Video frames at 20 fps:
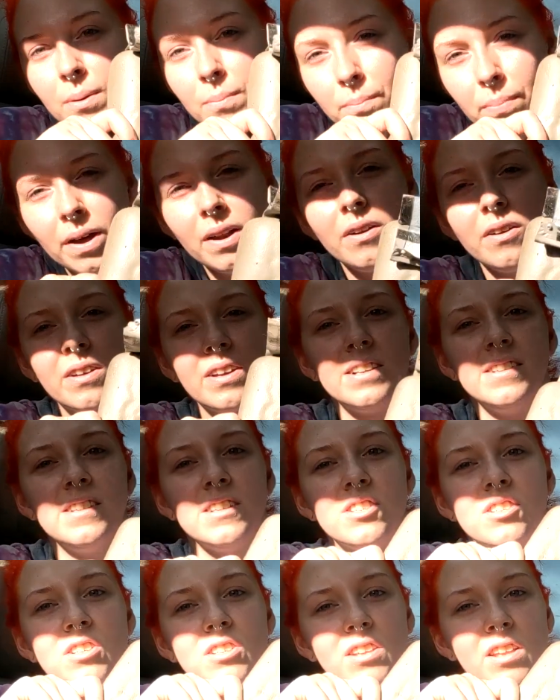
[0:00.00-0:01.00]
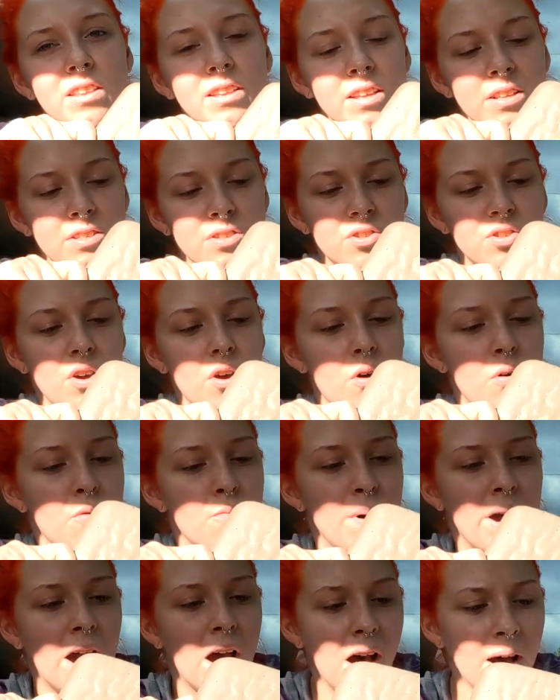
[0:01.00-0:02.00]
in better condition than this.
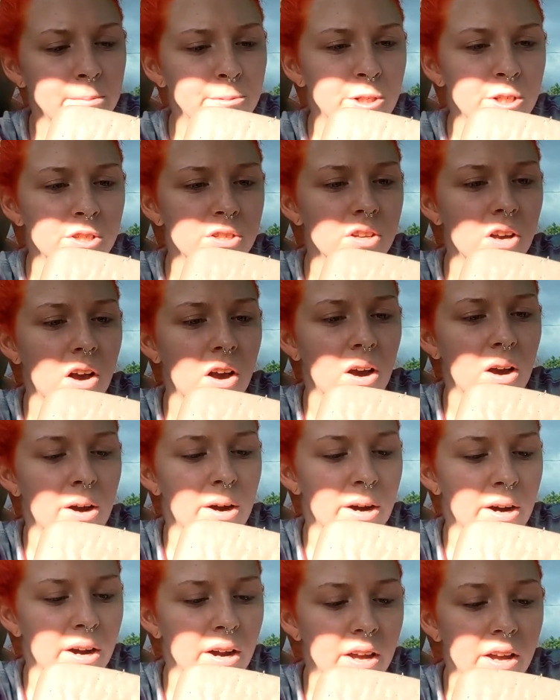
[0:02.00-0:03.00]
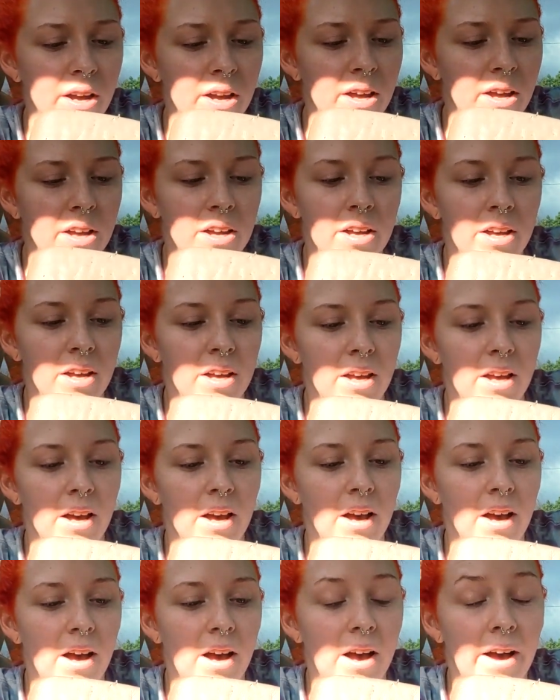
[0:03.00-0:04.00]
So my options are
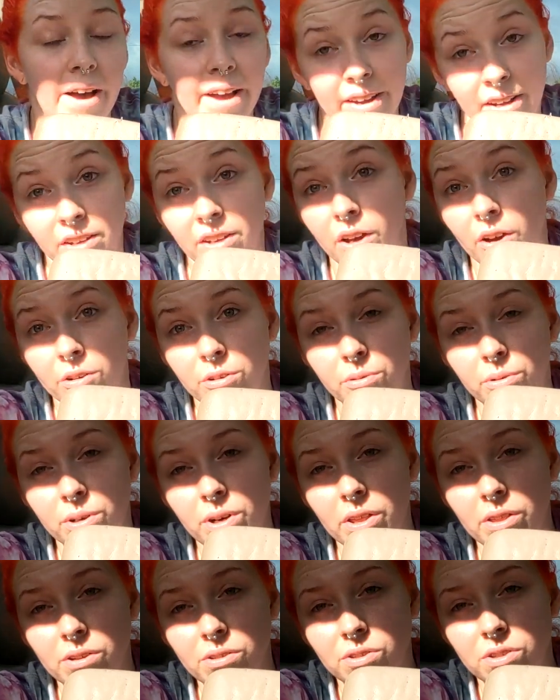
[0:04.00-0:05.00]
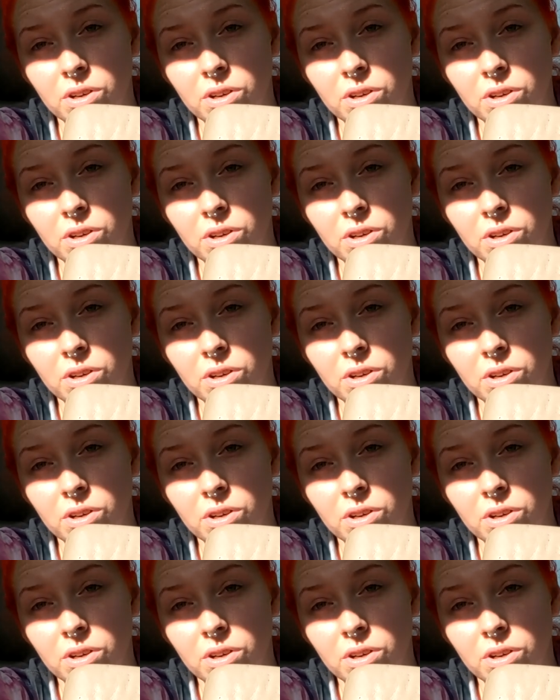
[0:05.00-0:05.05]
I can go to another